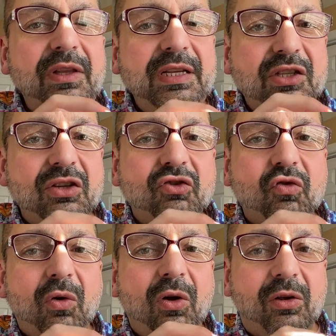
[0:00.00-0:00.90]
these
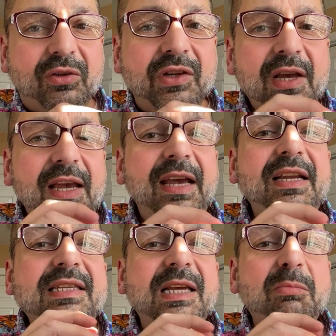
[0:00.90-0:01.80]
controls. It
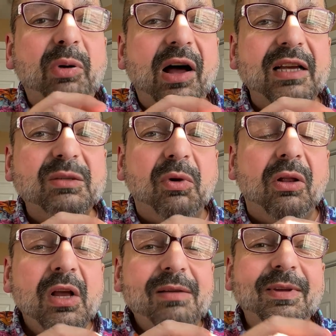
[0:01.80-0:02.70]
is
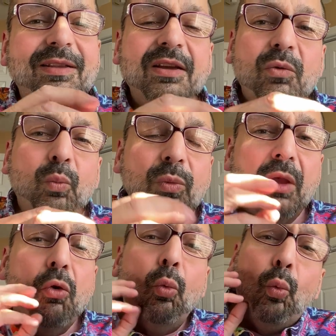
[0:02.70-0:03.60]
impossible.
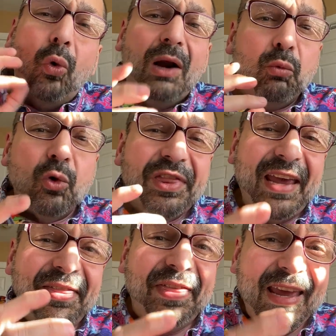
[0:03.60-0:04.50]
What were
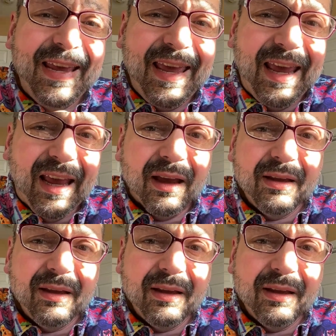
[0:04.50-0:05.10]
they thinking?